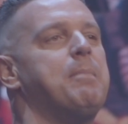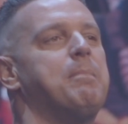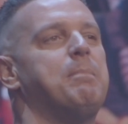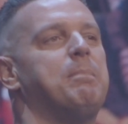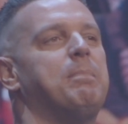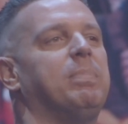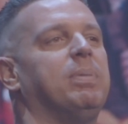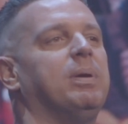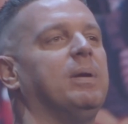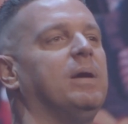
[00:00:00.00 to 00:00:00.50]

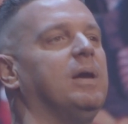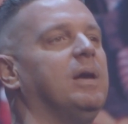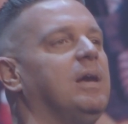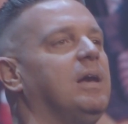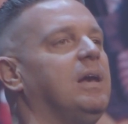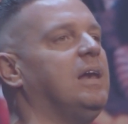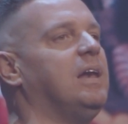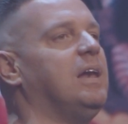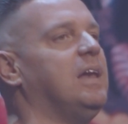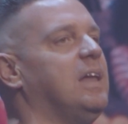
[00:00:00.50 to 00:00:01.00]
and the
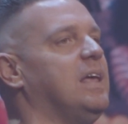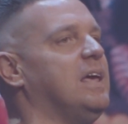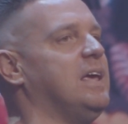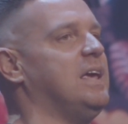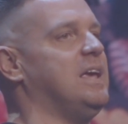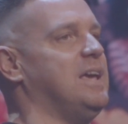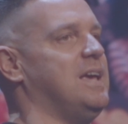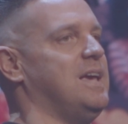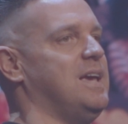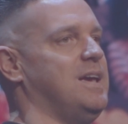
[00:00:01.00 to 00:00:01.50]
pastor
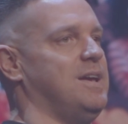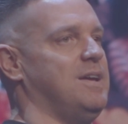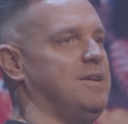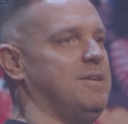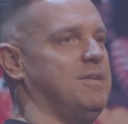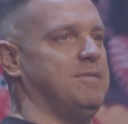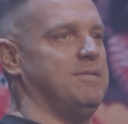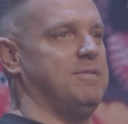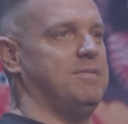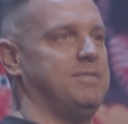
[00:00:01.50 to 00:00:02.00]
preached that
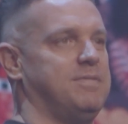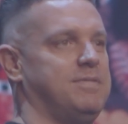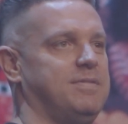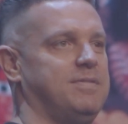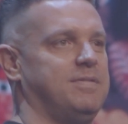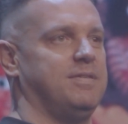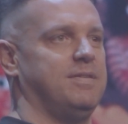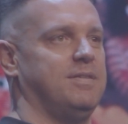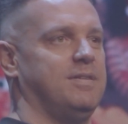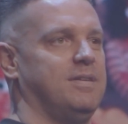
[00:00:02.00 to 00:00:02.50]
day
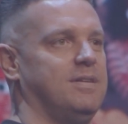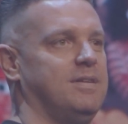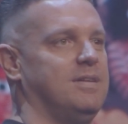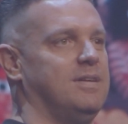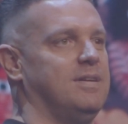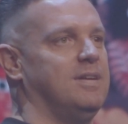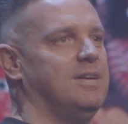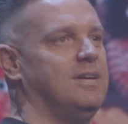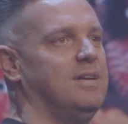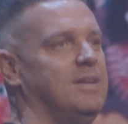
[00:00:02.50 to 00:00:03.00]

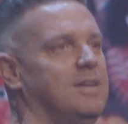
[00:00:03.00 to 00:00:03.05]
about